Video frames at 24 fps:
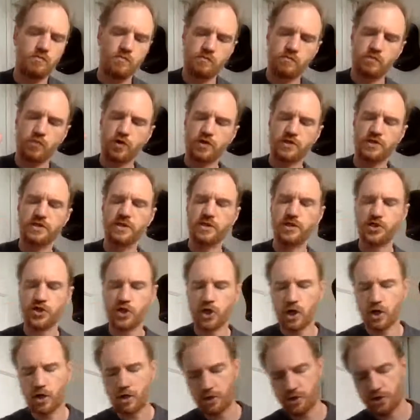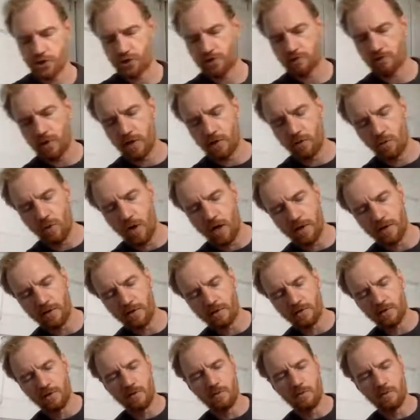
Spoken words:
person in charge, and why the